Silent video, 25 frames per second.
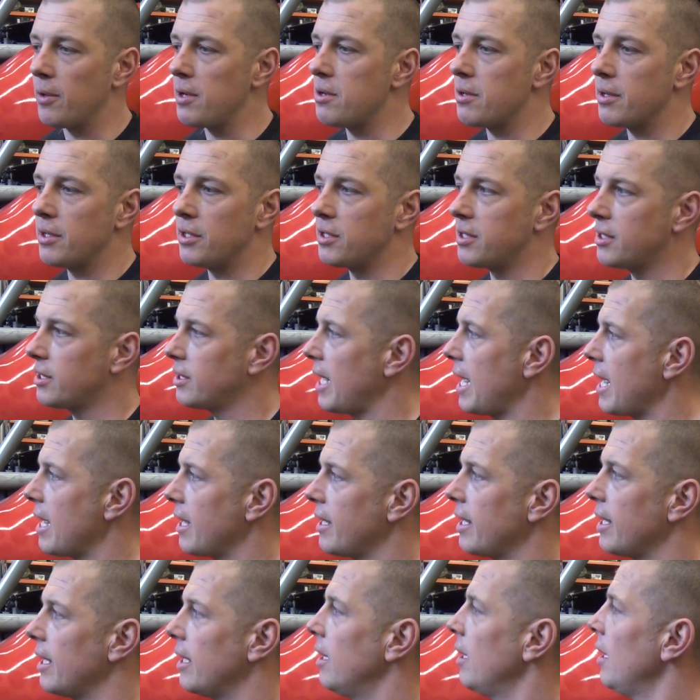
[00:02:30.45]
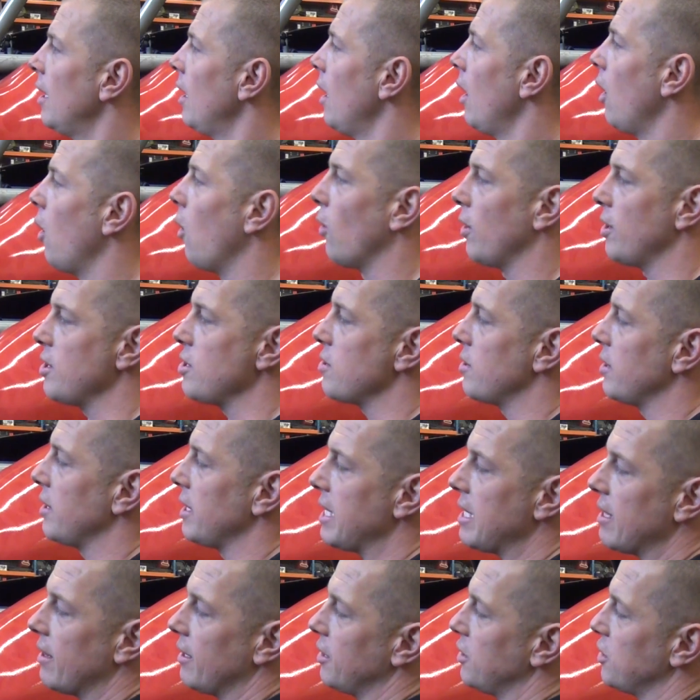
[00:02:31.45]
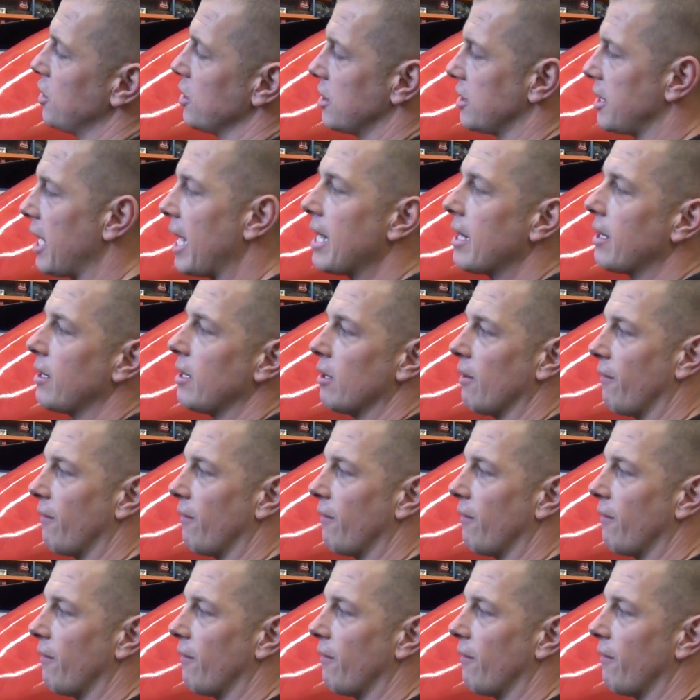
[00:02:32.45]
You can sand it, or you can even just take